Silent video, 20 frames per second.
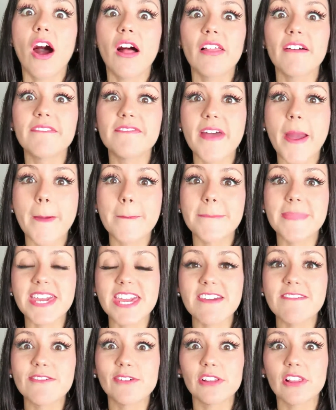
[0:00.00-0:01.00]
all of them
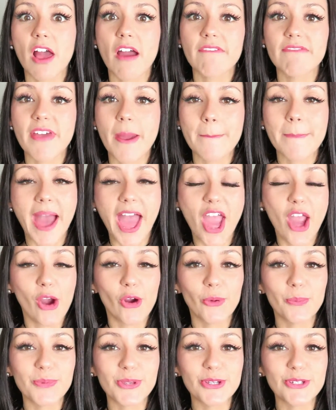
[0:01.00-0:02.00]
if you love them. I
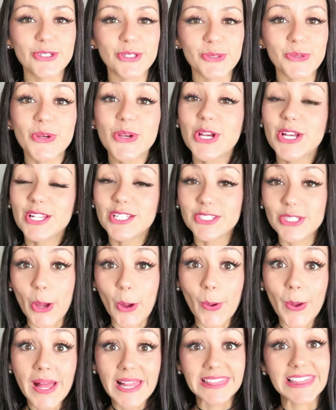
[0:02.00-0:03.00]
hope you do.
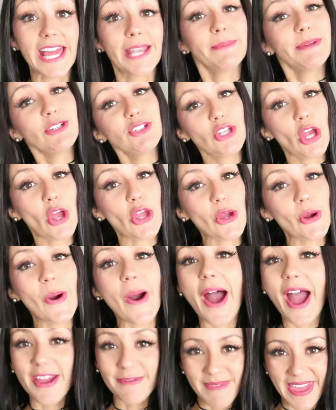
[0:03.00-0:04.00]
So let me show you
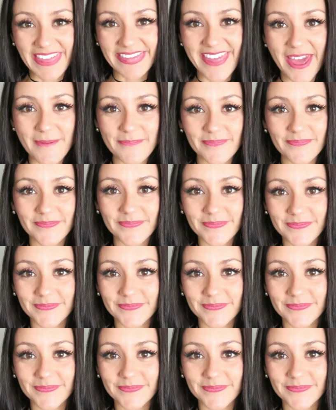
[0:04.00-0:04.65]
how I make them.